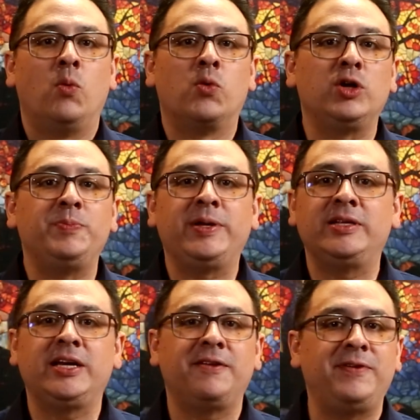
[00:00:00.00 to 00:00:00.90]
World
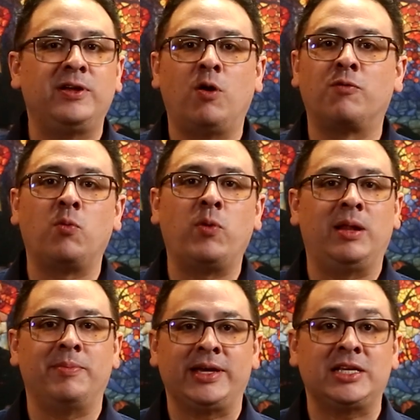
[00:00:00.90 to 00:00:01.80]
building can feel
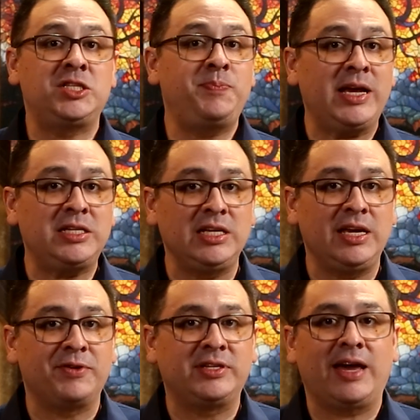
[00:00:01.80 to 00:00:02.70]
overwhelming, especially
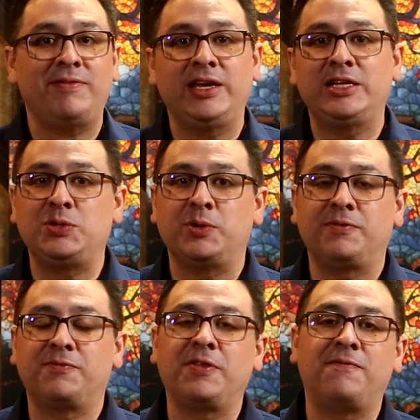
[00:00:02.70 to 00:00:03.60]
if you're diving into
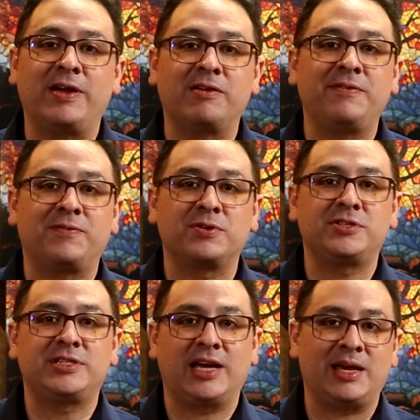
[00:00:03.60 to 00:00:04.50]
it for the very
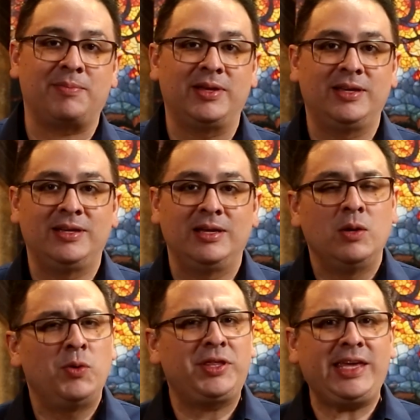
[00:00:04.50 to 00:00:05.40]
first time.
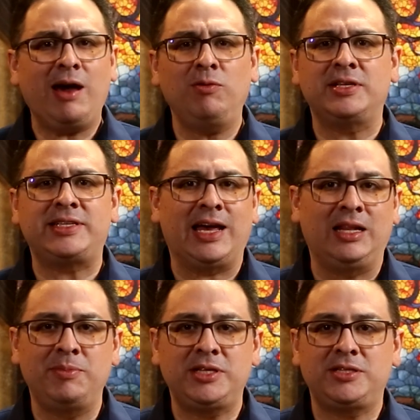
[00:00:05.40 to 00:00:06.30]
With countless
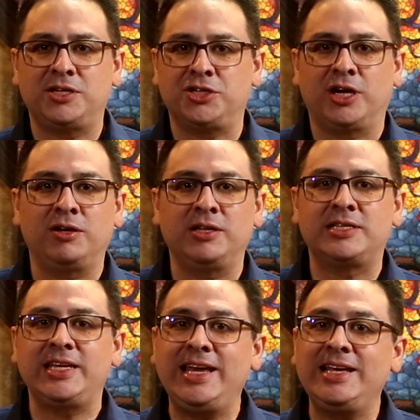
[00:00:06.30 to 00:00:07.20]
elements to juggle,
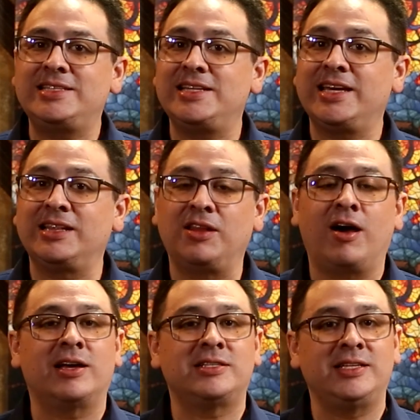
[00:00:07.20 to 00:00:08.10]
it's easy to get
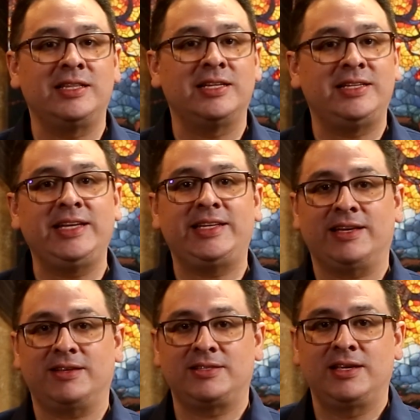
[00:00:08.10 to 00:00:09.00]
lost in the
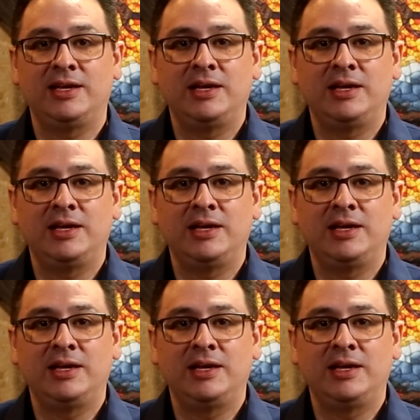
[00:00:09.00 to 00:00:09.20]
details.